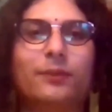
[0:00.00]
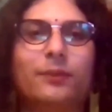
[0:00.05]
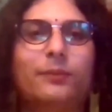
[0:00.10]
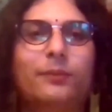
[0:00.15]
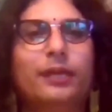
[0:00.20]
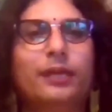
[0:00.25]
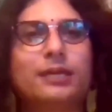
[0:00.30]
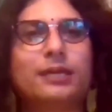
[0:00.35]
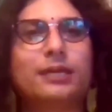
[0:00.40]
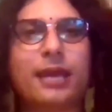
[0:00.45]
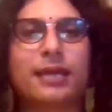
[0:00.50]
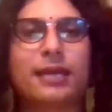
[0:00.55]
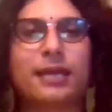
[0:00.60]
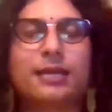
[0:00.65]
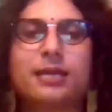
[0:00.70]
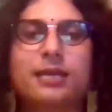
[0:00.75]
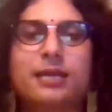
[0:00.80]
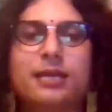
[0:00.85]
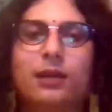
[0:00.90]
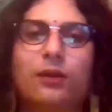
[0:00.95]
be it
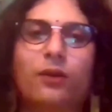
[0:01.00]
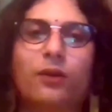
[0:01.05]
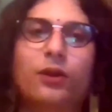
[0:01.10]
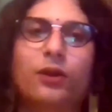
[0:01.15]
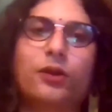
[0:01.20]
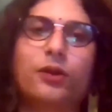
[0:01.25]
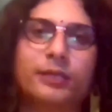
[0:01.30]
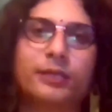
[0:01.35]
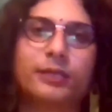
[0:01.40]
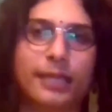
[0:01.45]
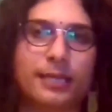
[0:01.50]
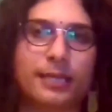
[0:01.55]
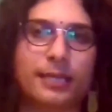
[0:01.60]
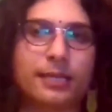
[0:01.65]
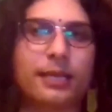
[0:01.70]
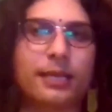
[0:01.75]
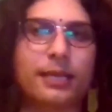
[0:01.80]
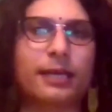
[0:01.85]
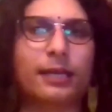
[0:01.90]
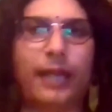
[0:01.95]
technical or
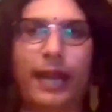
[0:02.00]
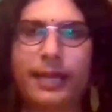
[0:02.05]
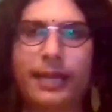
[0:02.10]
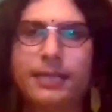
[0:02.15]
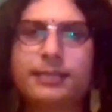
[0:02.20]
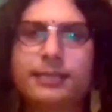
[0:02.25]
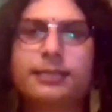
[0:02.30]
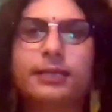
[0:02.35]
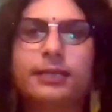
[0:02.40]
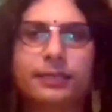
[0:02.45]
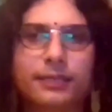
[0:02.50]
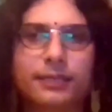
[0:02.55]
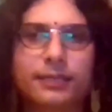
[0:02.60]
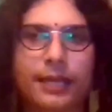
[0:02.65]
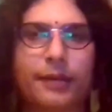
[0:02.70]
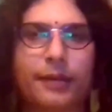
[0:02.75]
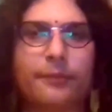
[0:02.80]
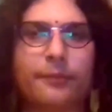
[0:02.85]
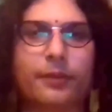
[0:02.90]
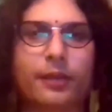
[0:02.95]
non-technical, anything it
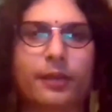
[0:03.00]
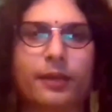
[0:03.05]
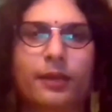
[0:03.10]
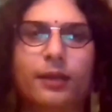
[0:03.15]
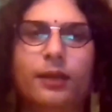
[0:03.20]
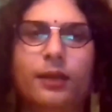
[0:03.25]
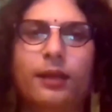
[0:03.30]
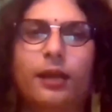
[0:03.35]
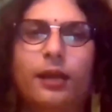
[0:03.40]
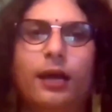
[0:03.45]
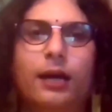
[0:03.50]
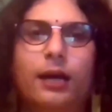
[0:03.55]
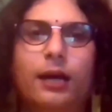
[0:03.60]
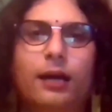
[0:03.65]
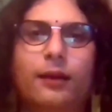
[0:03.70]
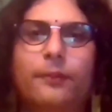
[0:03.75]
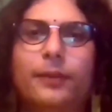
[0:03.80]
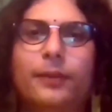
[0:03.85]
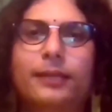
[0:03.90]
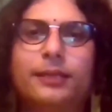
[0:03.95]
can be.
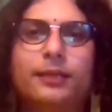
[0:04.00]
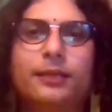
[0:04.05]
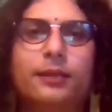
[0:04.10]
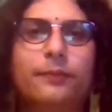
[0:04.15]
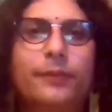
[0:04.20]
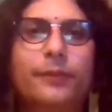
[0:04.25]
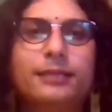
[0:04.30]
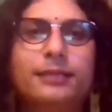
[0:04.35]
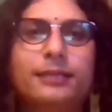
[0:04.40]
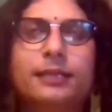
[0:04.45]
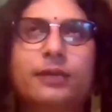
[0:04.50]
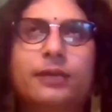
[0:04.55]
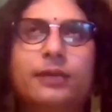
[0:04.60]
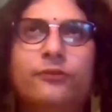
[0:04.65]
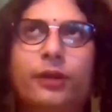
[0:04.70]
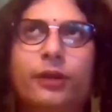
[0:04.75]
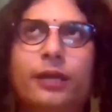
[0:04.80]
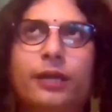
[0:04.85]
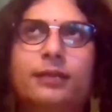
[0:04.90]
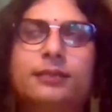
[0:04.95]
But then the basic,
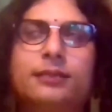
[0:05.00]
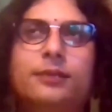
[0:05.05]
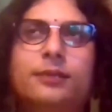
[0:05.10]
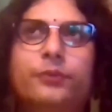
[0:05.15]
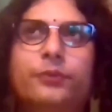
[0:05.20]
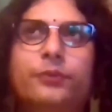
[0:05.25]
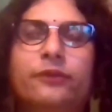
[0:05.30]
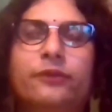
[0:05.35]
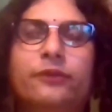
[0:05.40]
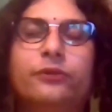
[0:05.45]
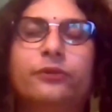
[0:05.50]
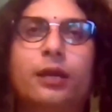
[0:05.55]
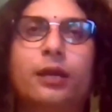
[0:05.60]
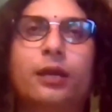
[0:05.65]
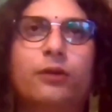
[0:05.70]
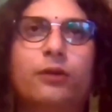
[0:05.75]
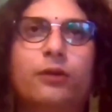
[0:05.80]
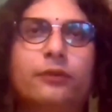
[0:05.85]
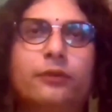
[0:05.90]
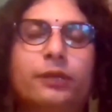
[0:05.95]
for example, if you
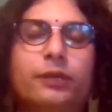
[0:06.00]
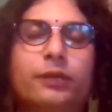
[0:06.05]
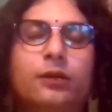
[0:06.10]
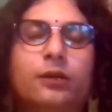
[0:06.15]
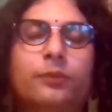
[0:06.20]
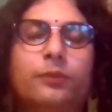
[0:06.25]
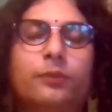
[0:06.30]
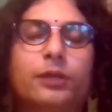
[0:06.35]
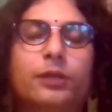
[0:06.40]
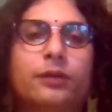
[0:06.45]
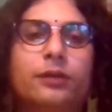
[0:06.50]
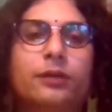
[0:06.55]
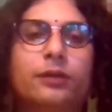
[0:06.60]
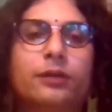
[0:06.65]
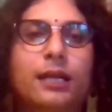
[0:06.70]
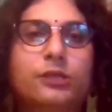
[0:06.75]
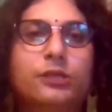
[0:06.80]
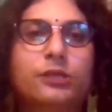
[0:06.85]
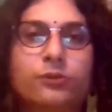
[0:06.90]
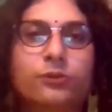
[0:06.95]
cannot even complete your
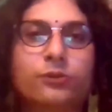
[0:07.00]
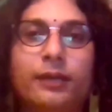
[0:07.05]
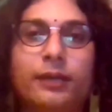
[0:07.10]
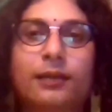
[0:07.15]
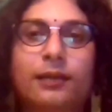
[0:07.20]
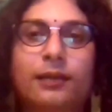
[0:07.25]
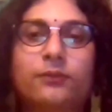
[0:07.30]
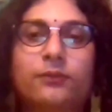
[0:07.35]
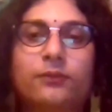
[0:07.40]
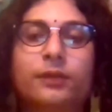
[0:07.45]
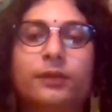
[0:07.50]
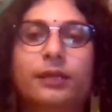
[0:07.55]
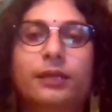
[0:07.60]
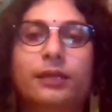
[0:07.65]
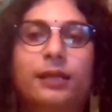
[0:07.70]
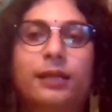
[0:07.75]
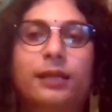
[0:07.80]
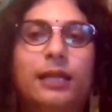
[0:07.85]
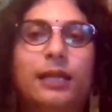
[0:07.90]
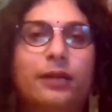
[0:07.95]
class 12,
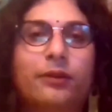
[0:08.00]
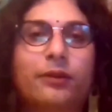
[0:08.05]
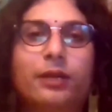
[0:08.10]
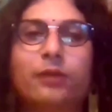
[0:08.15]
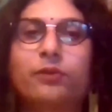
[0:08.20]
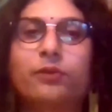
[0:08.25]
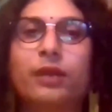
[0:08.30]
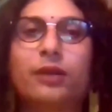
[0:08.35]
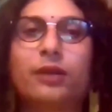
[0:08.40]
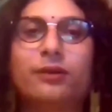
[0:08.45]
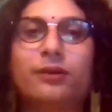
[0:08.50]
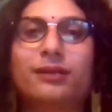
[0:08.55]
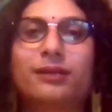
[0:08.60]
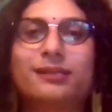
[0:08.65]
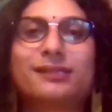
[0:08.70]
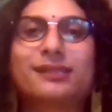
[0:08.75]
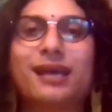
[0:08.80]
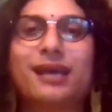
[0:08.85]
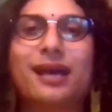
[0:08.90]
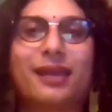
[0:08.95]
later on you cannot
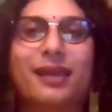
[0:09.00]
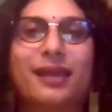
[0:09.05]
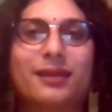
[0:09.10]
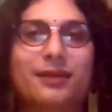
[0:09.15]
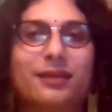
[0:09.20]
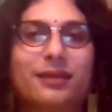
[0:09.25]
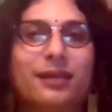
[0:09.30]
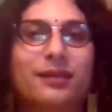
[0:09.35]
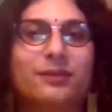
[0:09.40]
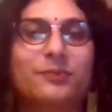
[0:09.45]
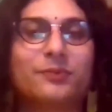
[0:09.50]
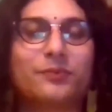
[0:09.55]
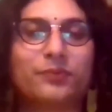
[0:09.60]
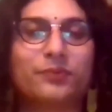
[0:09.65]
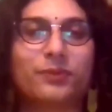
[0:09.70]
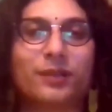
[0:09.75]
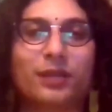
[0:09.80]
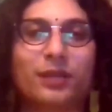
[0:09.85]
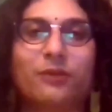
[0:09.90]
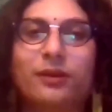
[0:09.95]
decide that
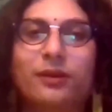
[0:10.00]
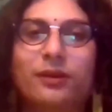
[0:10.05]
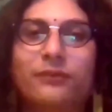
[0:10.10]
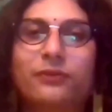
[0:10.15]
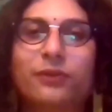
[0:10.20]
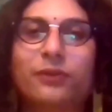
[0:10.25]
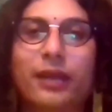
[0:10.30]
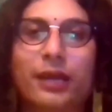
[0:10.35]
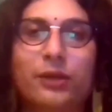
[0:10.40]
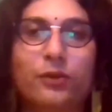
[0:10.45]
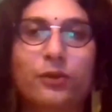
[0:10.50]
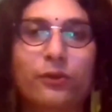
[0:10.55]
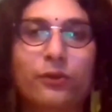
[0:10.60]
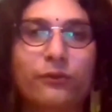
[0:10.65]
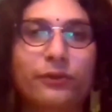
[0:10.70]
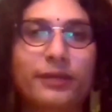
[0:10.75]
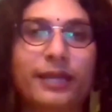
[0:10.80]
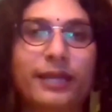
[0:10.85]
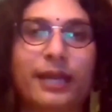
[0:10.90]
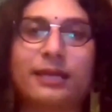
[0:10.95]
if you can go
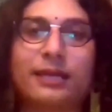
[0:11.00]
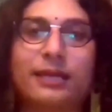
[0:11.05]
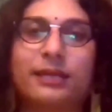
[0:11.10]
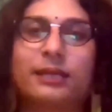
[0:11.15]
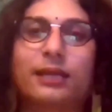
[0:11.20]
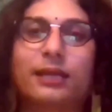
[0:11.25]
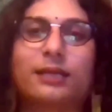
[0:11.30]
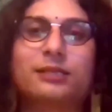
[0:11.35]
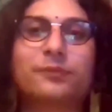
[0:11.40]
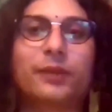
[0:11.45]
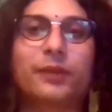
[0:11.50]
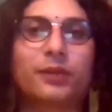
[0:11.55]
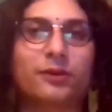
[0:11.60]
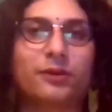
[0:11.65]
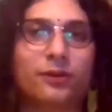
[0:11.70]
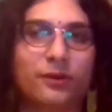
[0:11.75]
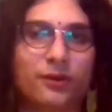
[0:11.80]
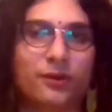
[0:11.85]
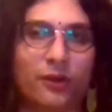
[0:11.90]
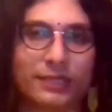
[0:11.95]
for technical aspect
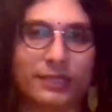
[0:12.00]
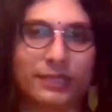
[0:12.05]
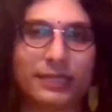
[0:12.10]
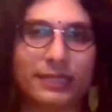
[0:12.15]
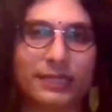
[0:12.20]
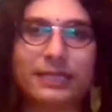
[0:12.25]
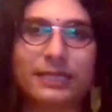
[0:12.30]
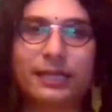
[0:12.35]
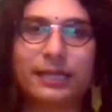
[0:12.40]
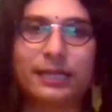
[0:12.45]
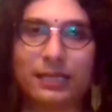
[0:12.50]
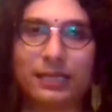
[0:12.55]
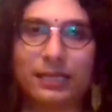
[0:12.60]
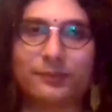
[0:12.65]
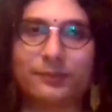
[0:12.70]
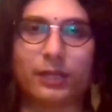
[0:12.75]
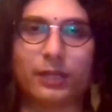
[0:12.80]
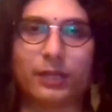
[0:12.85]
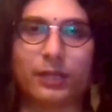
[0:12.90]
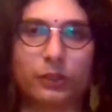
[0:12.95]
or non-technical
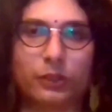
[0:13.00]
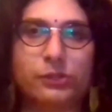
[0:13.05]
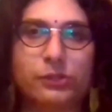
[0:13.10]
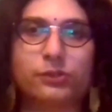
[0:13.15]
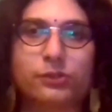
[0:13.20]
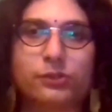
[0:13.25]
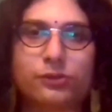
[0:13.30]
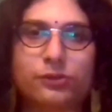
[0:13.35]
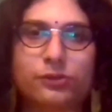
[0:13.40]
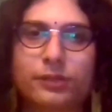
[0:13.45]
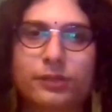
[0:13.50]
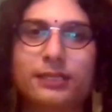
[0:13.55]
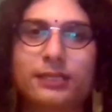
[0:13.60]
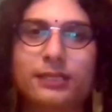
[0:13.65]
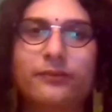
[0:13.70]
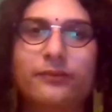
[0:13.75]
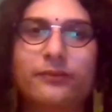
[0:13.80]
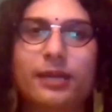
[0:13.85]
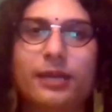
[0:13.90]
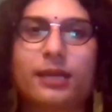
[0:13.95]
aspect also. So these
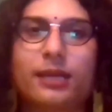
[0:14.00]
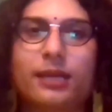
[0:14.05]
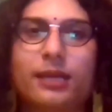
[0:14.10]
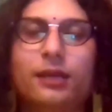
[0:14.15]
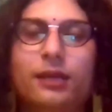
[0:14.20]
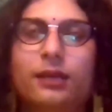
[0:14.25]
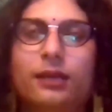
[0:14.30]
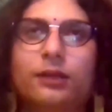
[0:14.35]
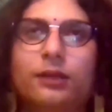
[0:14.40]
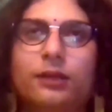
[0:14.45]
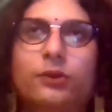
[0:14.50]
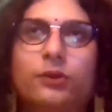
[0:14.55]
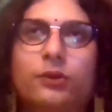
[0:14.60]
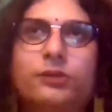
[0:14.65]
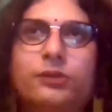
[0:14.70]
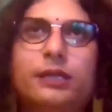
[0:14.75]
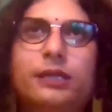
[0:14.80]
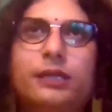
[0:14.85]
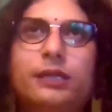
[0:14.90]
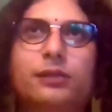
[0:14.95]
are very
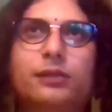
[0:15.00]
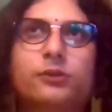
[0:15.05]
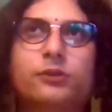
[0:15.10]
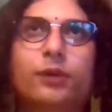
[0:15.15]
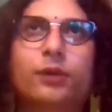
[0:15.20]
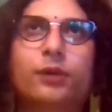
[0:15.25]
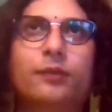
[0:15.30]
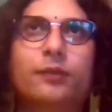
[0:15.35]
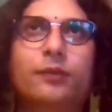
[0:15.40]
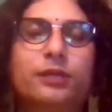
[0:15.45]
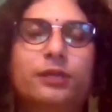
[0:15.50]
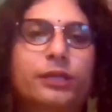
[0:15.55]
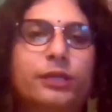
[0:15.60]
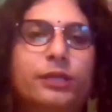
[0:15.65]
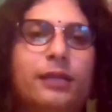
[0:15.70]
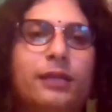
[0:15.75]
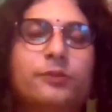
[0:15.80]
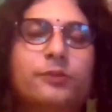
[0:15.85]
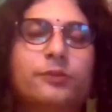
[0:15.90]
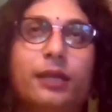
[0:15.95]
crucial. So one of the
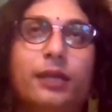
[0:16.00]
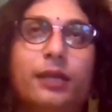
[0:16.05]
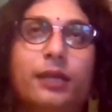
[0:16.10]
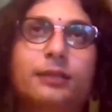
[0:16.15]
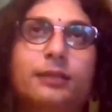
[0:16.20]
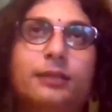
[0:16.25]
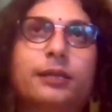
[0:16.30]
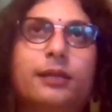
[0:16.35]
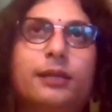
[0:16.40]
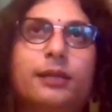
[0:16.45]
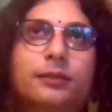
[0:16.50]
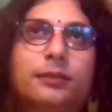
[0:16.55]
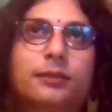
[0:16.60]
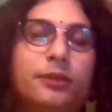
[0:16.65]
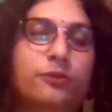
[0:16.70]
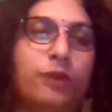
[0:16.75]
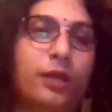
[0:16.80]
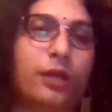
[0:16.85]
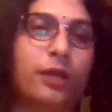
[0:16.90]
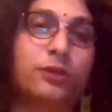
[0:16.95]
biggest challenge is
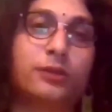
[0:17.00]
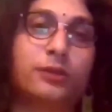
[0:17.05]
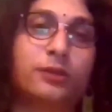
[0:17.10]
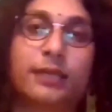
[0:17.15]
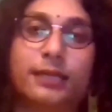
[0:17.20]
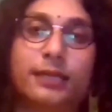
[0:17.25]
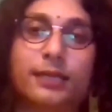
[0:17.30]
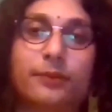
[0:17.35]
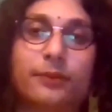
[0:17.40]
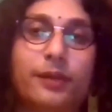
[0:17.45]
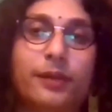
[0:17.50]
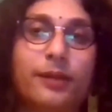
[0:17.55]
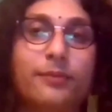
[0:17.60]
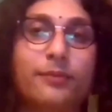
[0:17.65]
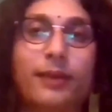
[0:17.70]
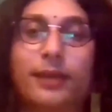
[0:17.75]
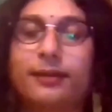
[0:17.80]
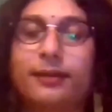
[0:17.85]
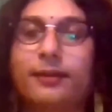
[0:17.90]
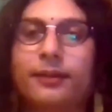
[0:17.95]
education setup, very
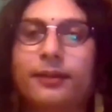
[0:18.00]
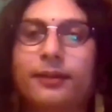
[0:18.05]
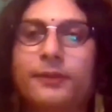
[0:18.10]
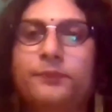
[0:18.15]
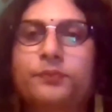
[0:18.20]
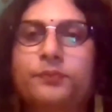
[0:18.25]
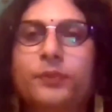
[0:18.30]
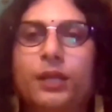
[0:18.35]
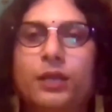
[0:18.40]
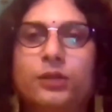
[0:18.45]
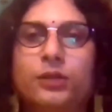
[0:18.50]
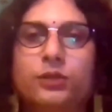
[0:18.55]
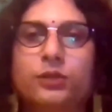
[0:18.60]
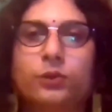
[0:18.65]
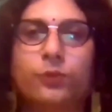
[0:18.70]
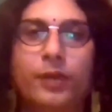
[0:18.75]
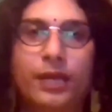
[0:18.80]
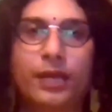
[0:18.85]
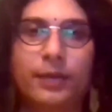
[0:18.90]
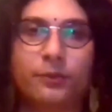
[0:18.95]
binary. So
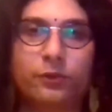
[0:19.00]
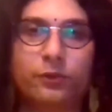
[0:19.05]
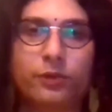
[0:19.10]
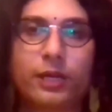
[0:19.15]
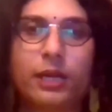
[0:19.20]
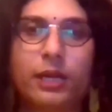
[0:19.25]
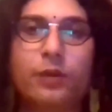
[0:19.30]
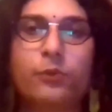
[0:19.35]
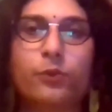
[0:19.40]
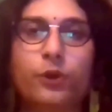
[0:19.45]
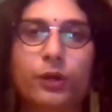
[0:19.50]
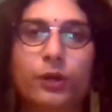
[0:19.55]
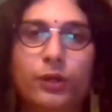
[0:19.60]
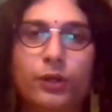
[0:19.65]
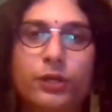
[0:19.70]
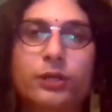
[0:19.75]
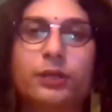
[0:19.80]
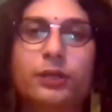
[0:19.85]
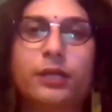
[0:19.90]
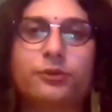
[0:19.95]
we have to really
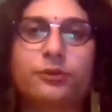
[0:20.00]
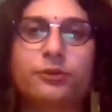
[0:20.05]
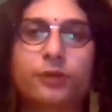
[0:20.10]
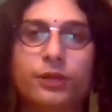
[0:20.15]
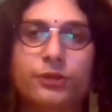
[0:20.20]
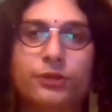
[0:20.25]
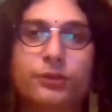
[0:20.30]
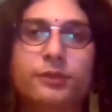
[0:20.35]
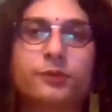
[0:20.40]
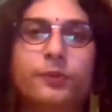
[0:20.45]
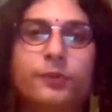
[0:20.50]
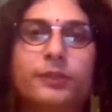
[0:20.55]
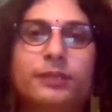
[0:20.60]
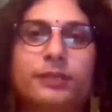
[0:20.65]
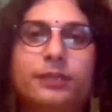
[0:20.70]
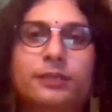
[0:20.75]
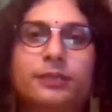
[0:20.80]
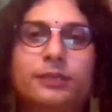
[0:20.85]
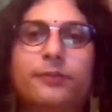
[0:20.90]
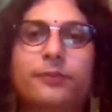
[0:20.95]
work on education
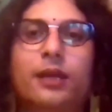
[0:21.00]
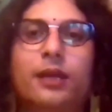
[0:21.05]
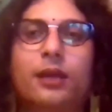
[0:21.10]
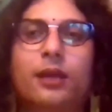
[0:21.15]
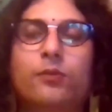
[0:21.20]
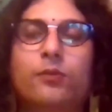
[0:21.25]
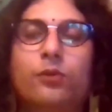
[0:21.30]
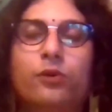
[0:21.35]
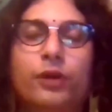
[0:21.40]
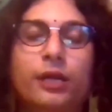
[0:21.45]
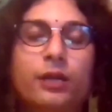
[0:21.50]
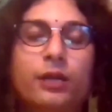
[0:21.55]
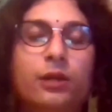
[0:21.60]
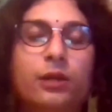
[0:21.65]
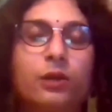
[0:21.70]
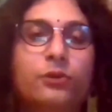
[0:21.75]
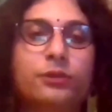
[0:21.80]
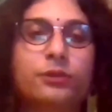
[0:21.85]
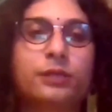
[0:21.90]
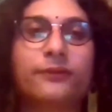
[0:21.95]
spaces, making more
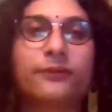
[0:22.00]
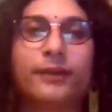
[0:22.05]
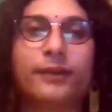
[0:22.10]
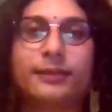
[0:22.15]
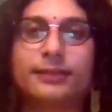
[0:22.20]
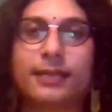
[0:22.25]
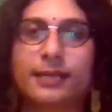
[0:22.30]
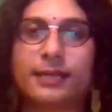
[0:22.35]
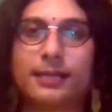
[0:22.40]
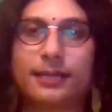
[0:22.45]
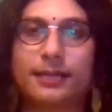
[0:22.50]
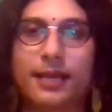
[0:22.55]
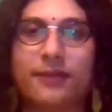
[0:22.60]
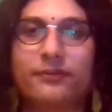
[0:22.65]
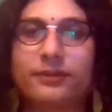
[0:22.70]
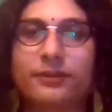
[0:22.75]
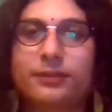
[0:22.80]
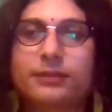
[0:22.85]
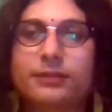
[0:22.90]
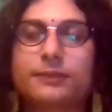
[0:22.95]
inclusive and gender
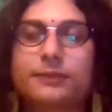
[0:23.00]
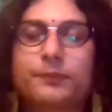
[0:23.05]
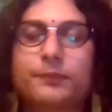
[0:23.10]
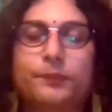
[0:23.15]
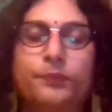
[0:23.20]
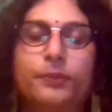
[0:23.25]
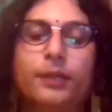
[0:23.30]
diverse.